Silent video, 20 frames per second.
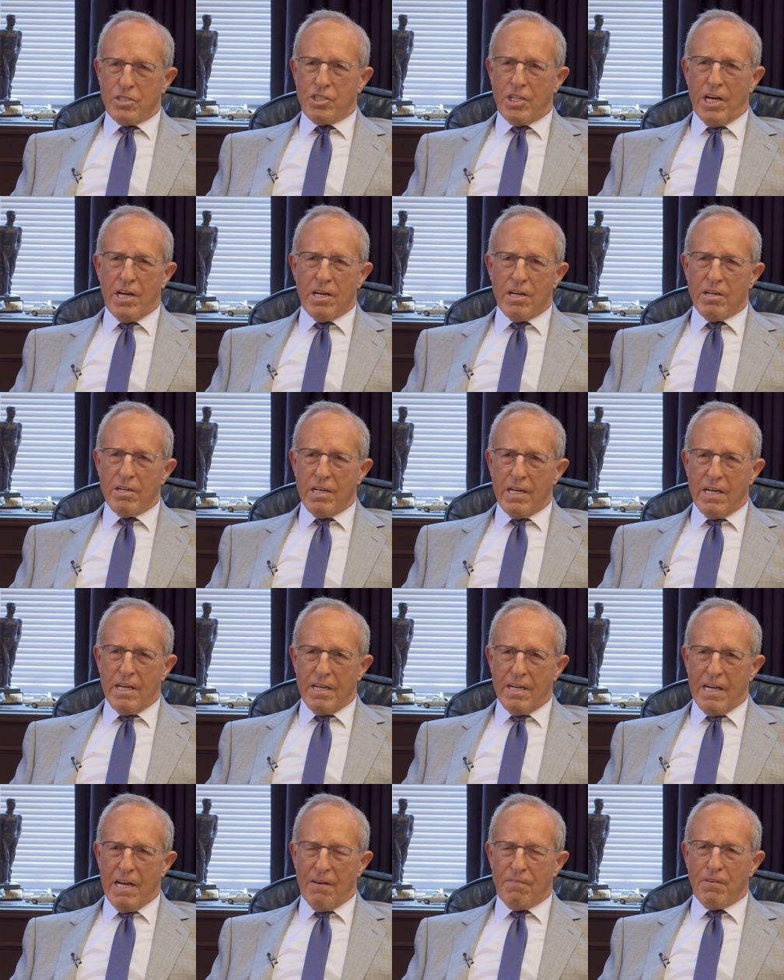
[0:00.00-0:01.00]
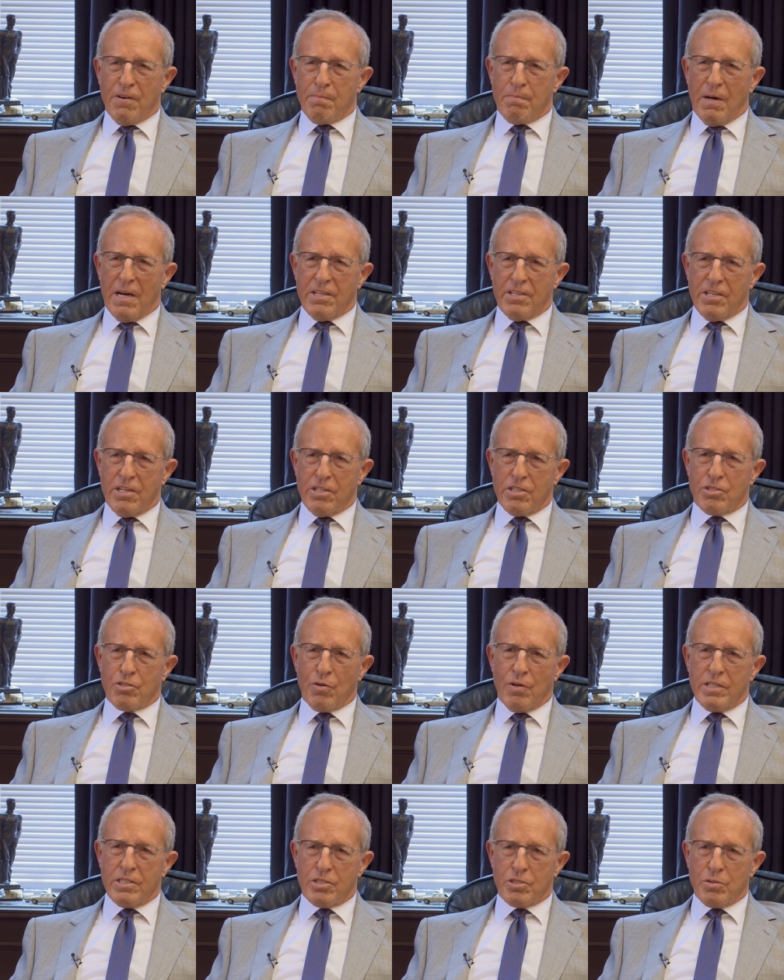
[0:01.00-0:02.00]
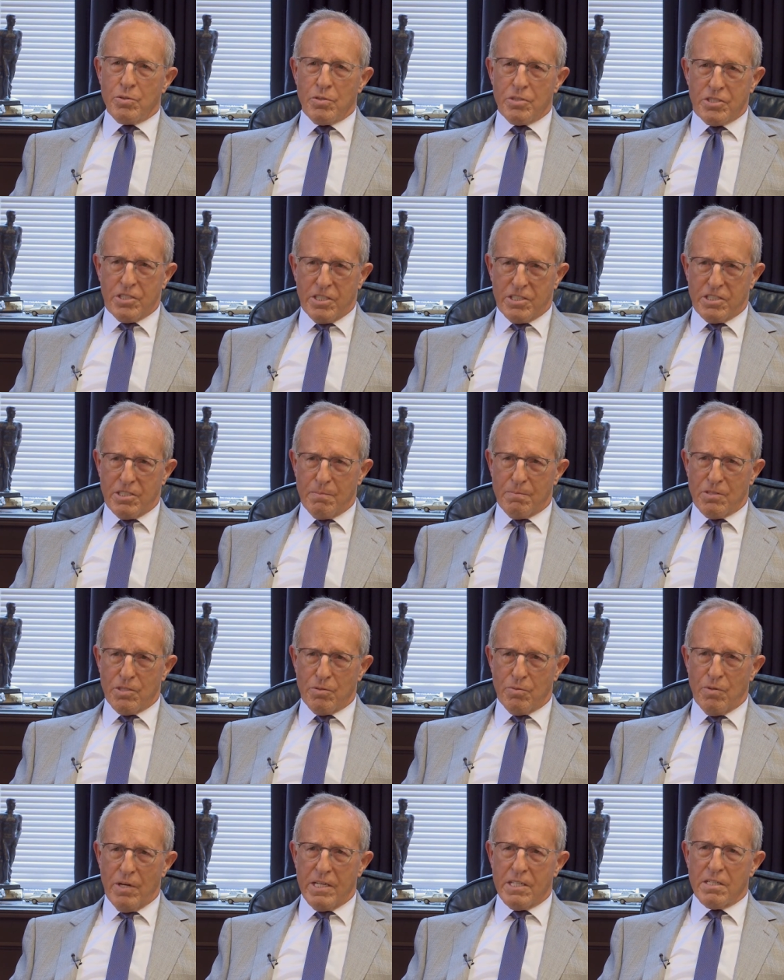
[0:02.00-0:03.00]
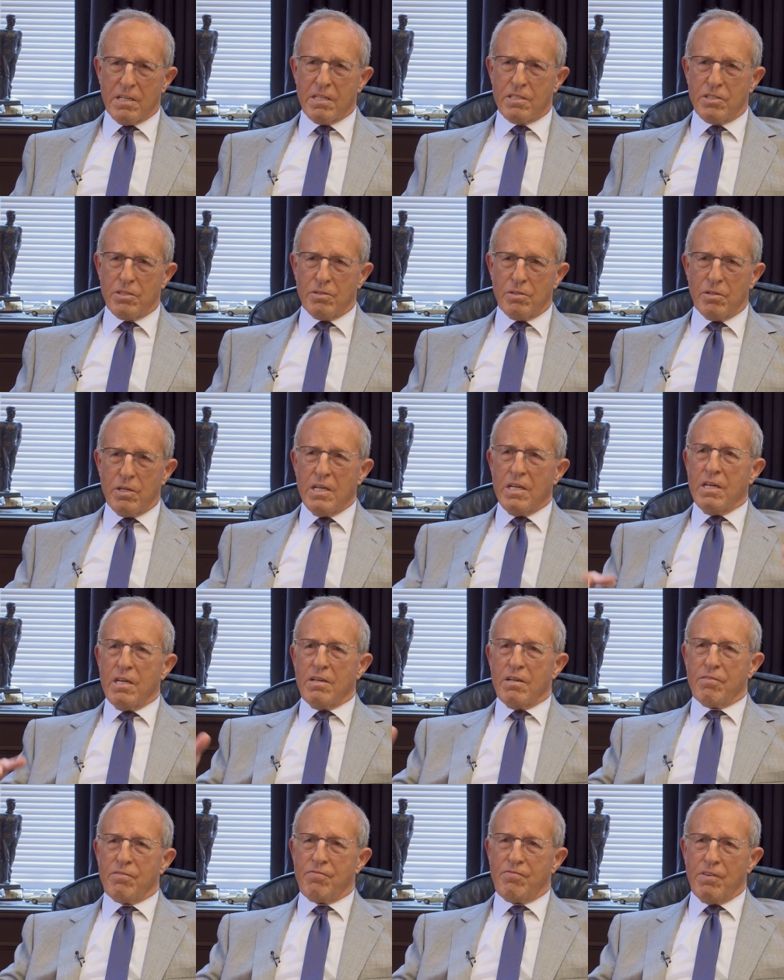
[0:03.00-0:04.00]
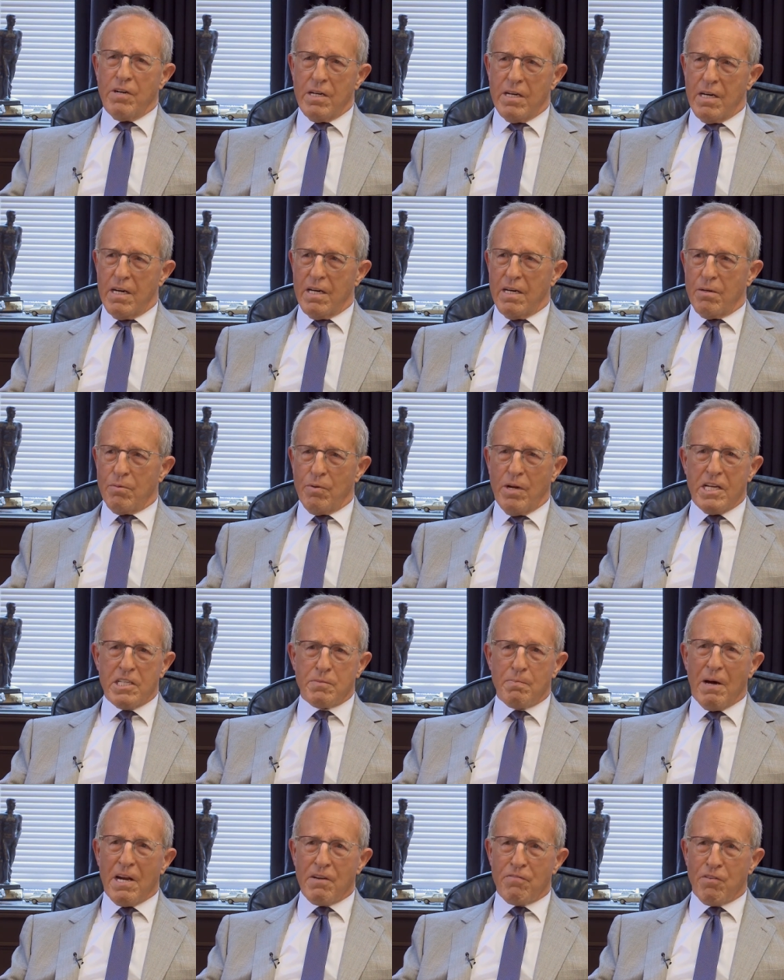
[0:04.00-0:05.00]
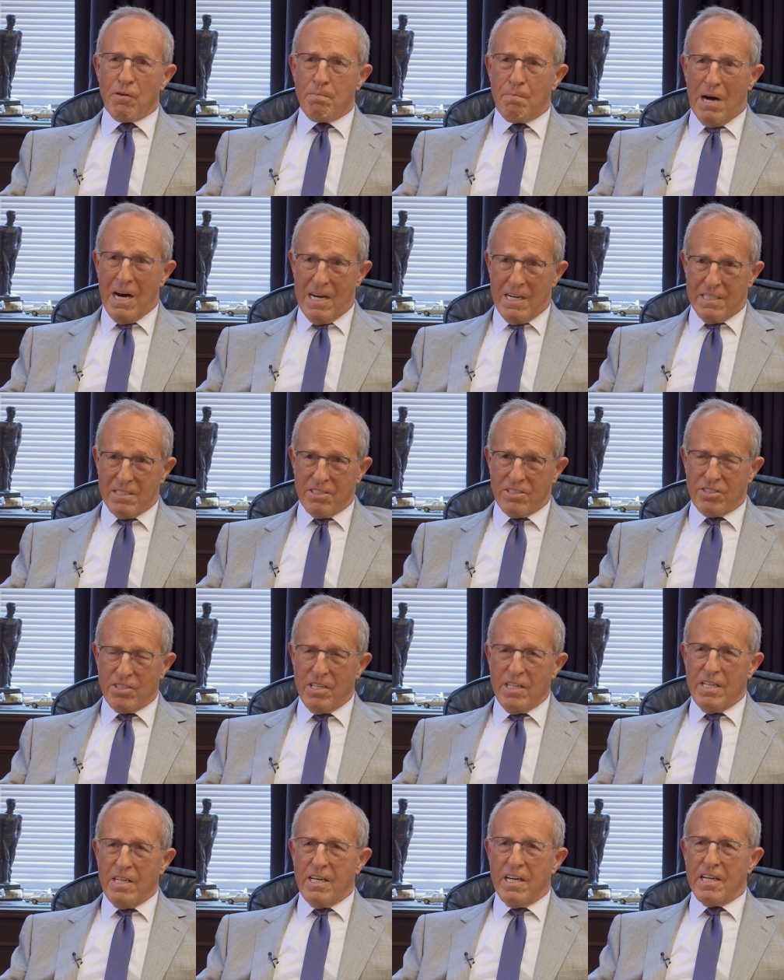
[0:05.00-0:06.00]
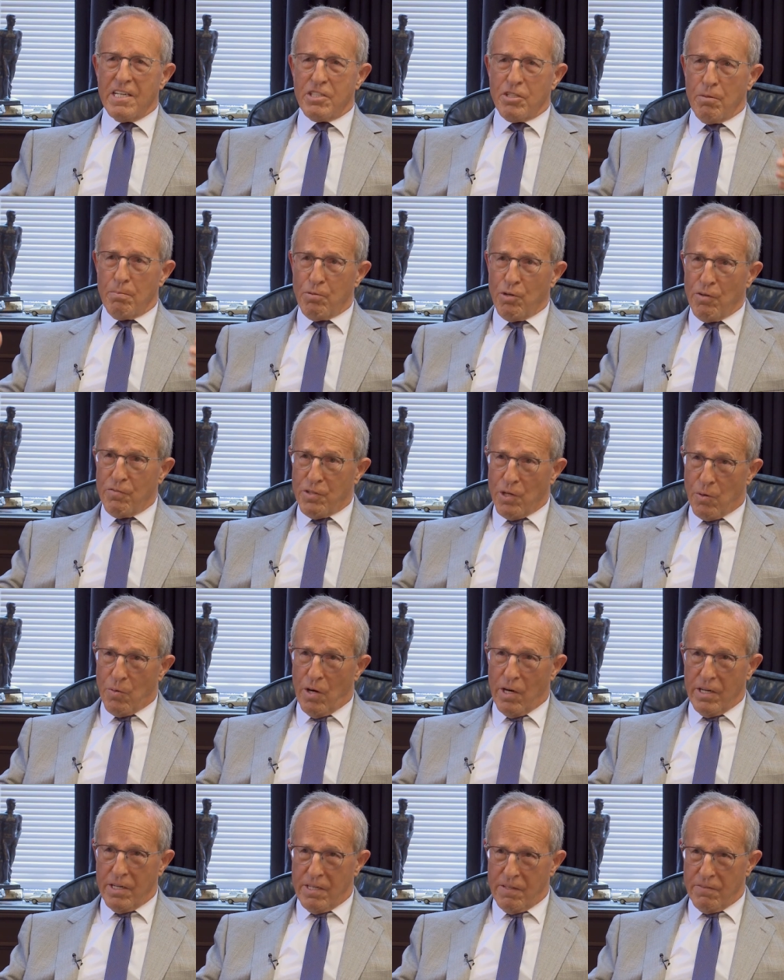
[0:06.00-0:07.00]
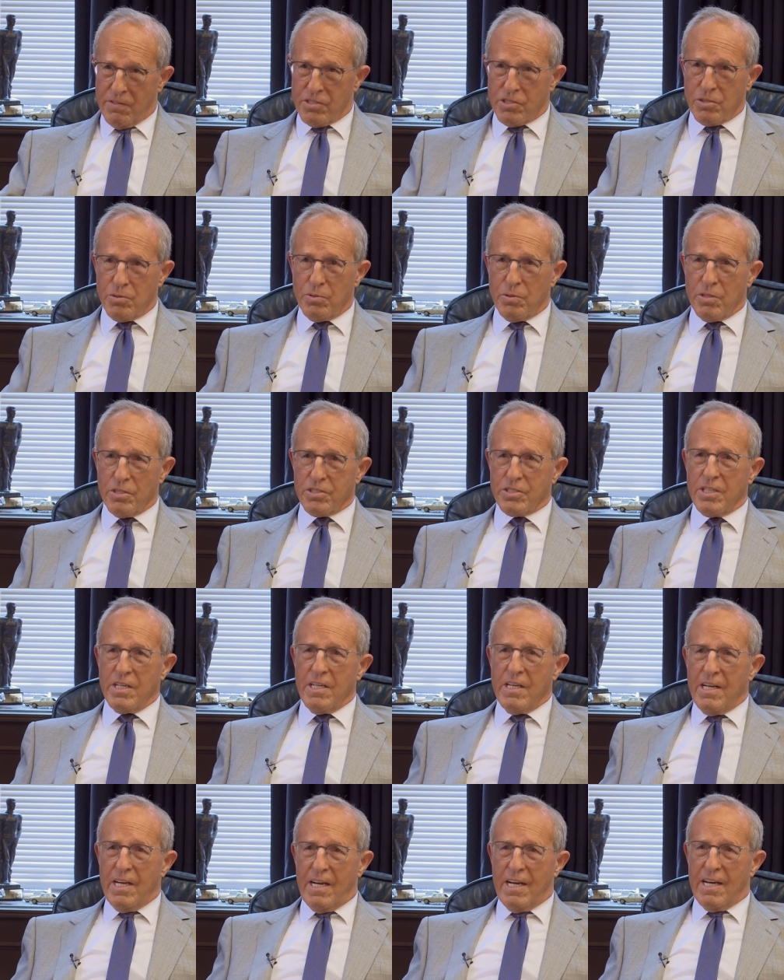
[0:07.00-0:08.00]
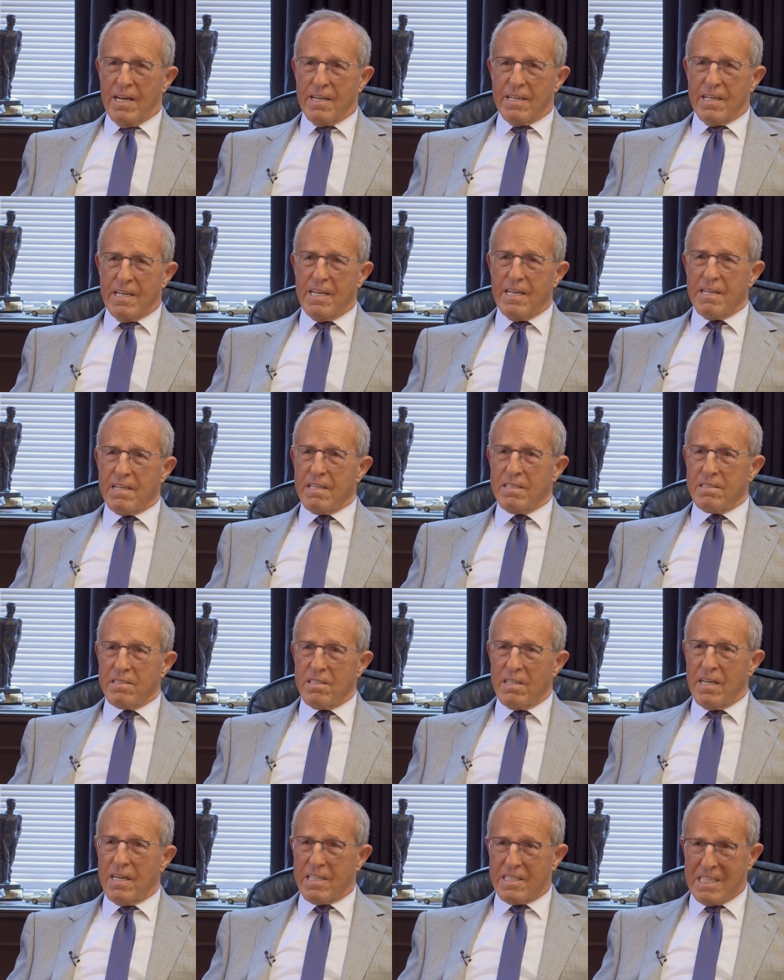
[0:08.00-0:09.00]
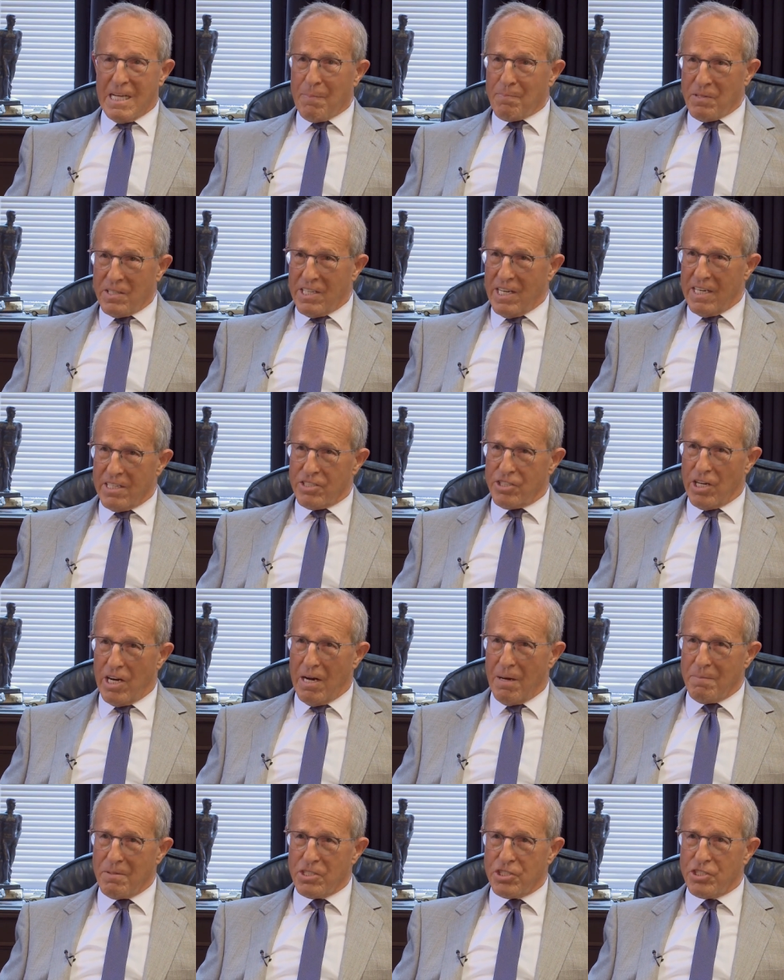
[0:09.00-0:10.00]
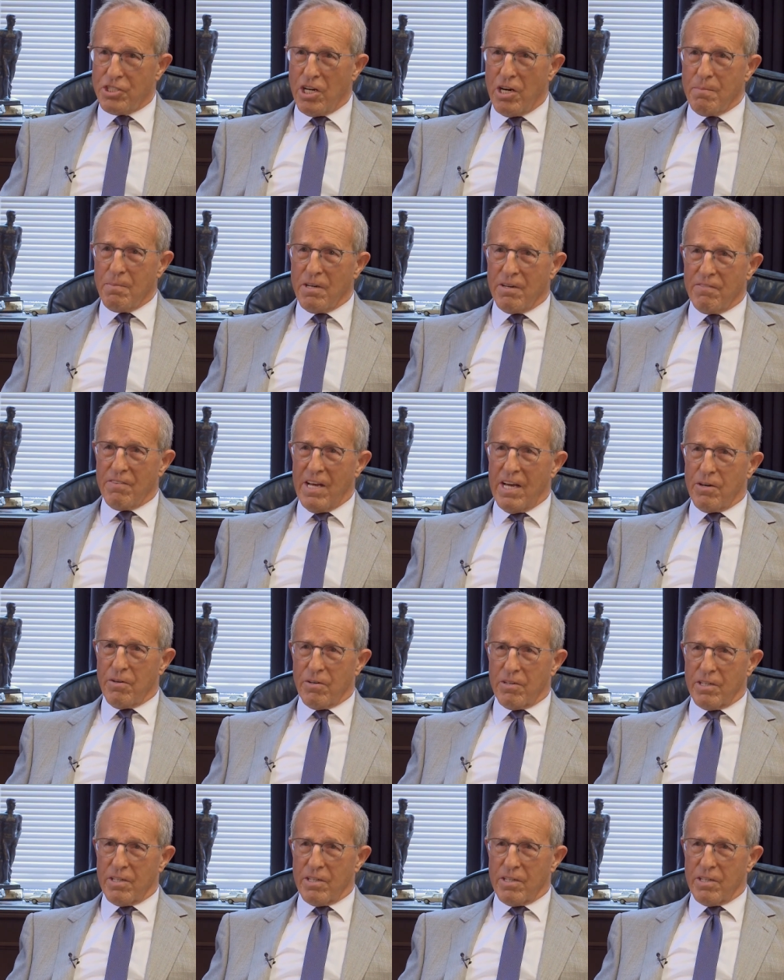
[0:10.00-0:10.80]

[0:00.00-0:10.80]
chair an effort by the Detroit school system to raise to uh, raise money for bonds and to improve the quality of the schools, and he accepted that job as chairman of that